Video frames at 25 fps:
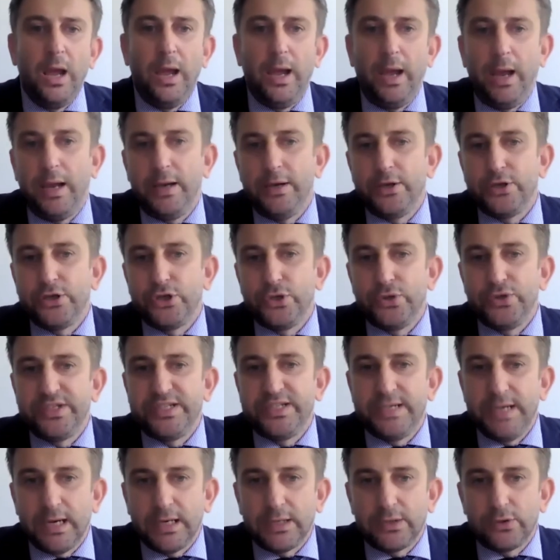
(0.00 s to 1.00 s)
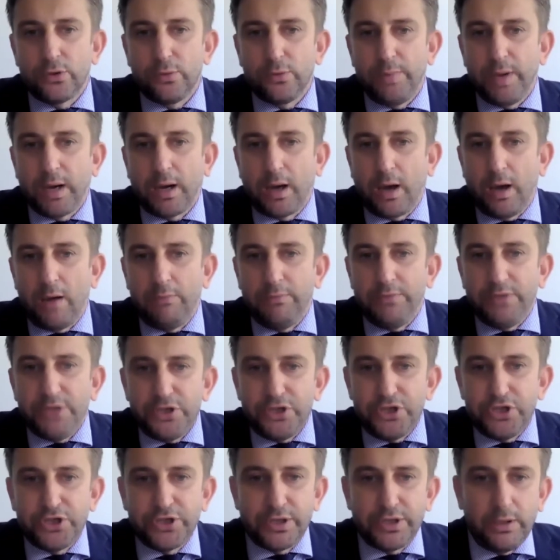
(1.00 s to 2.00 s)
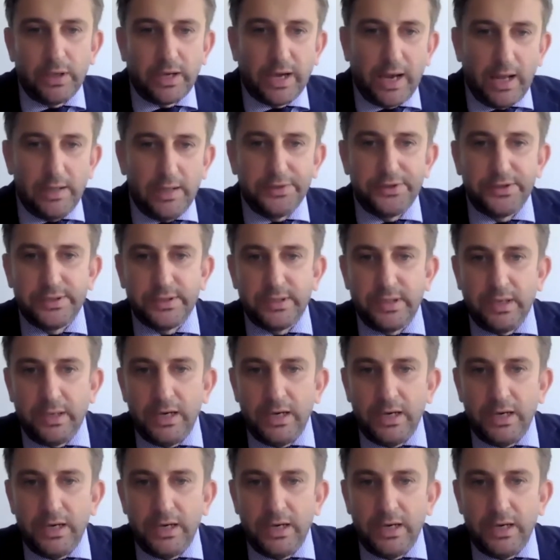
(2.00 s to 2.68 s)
and should seek to become digital health